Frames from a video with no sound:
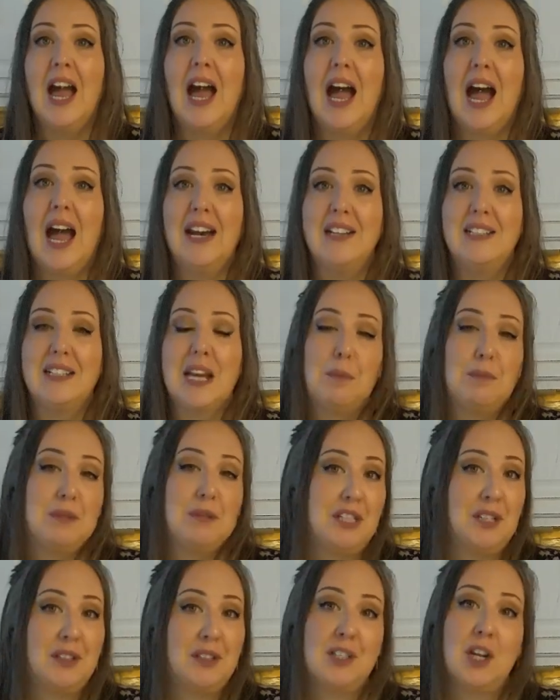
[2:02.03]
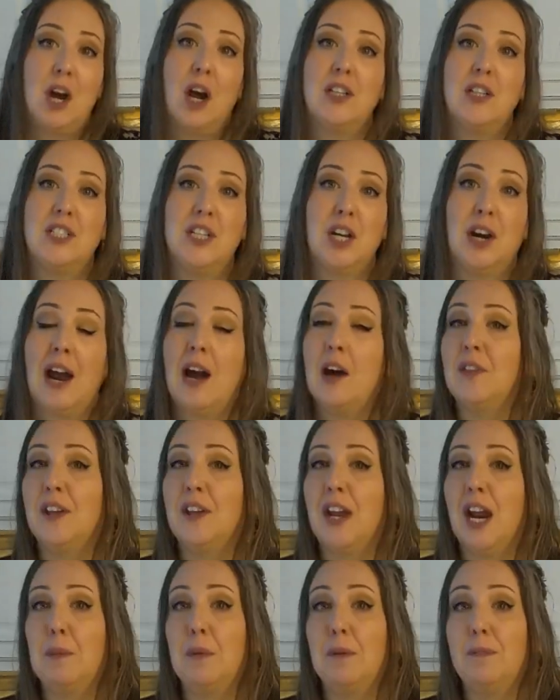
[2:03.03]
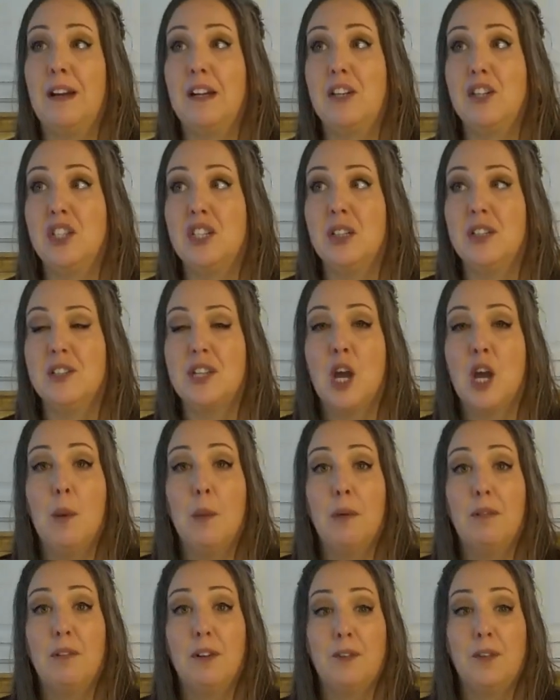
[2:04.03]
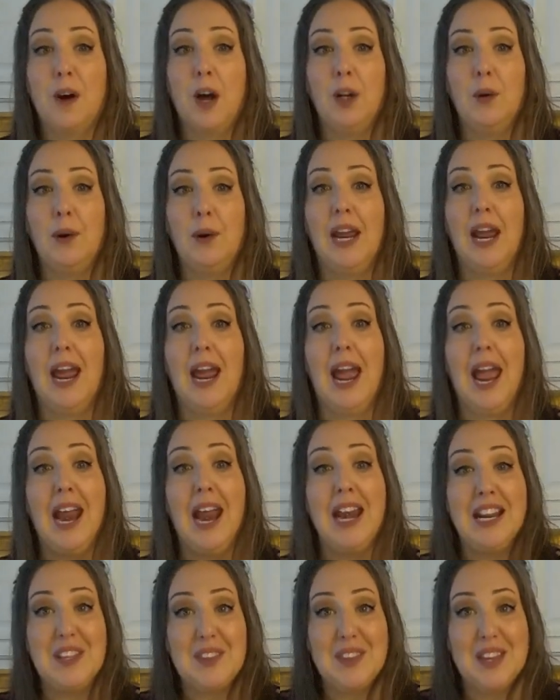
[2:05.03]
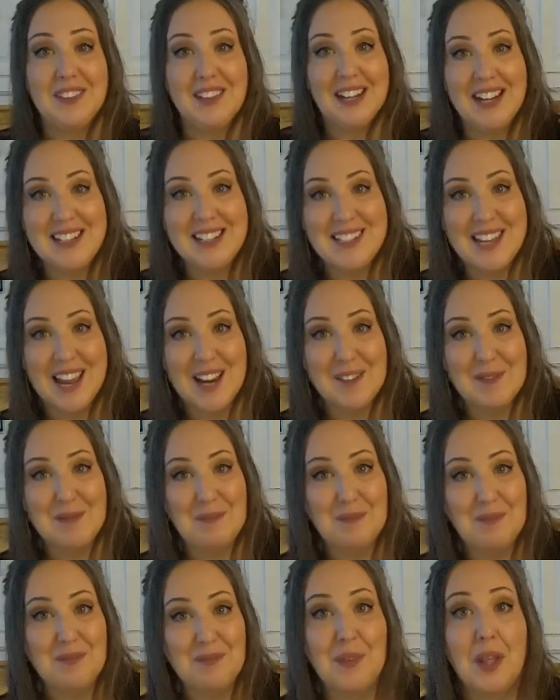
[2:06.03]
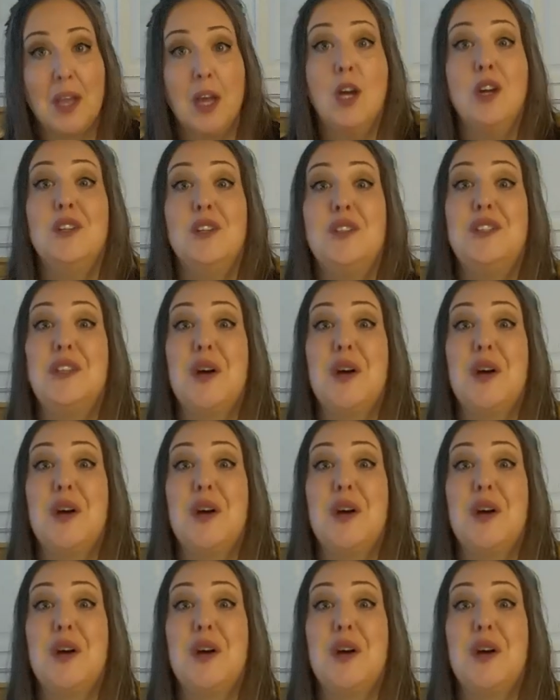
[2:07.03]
and it's up to you to talk to your healthcare professionals for following anything that I say.